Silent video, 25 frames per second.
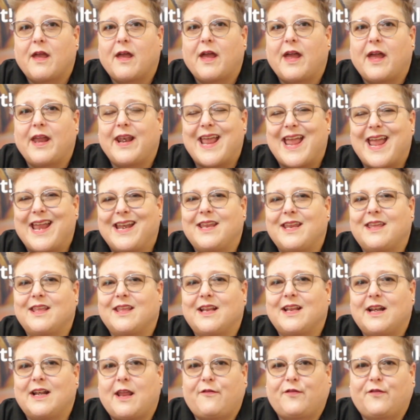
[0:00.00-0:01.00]
and
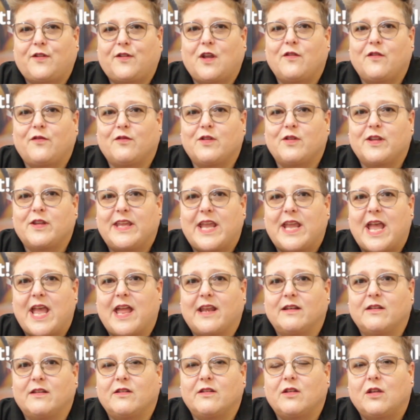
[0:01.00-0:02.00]
anything left over at the
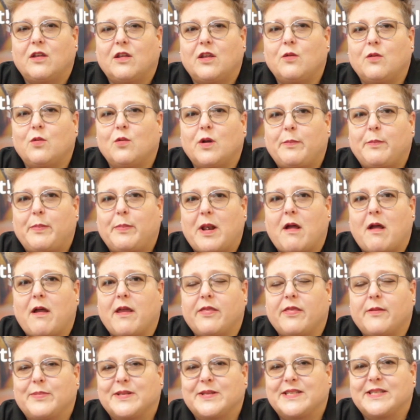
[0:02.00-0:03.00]
end, you will apply
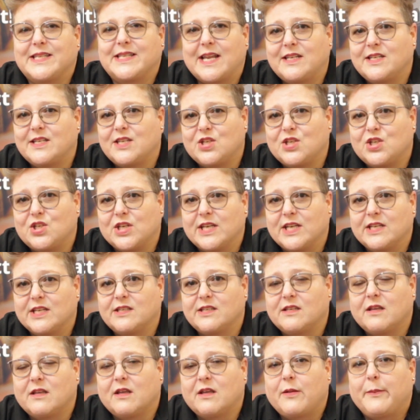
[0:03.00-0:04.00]
the percentages
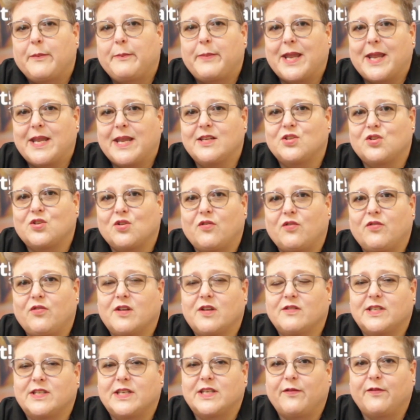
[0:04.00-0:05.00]
based on
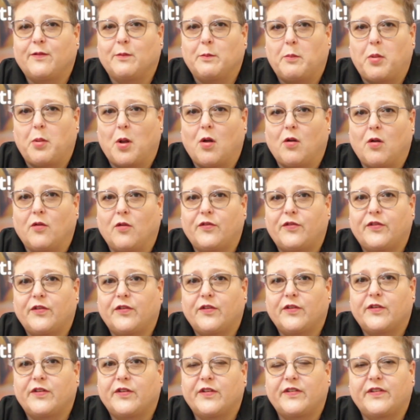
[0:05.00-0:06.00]
those different
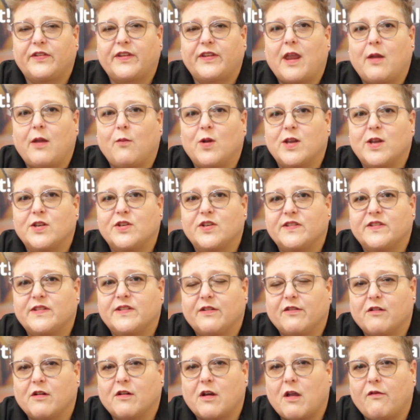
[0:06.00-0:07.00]
pots to say which is
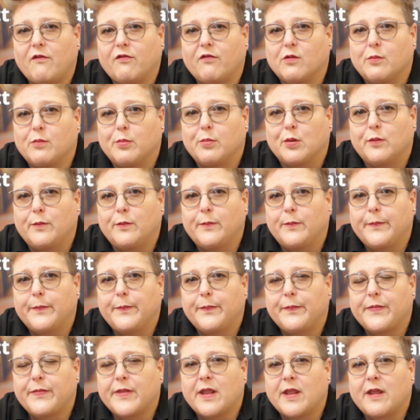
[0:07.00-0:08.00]
irrecoverable.
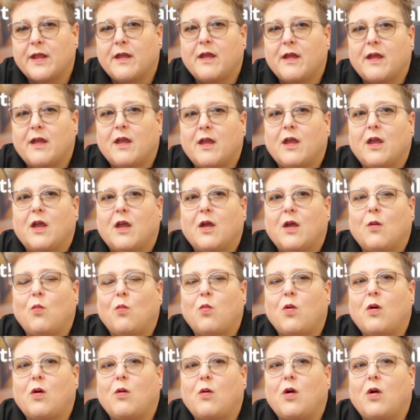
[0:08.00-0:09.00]

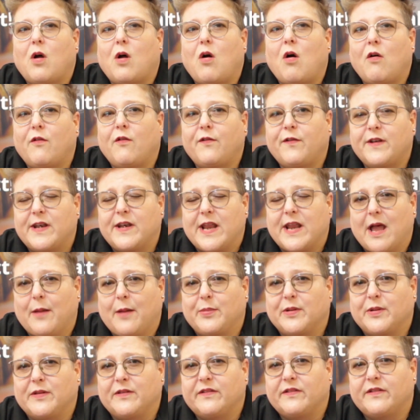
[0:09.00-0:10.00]
What often
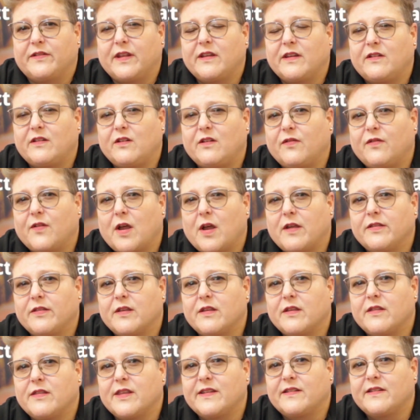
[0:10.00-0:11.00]
happens is you find
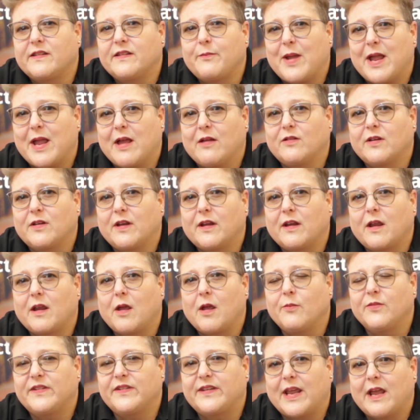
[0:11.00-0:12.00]
that this amount
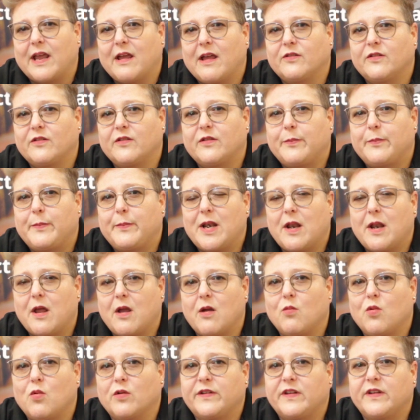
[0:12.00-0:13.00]
comes down to below
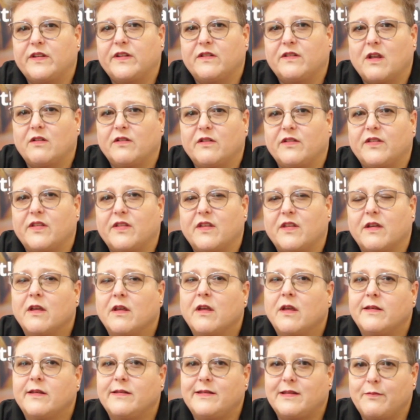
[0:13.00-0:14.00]
what is known as the
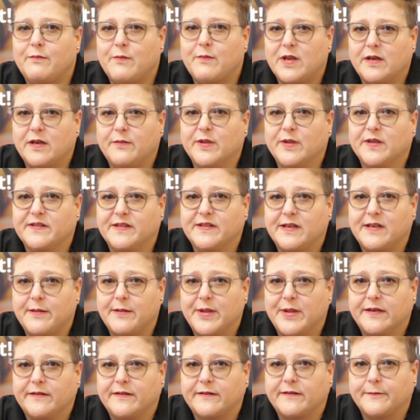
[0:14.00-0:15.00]
de minimis
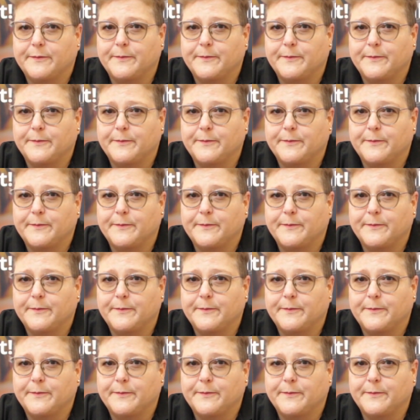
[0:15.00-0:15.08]
limit.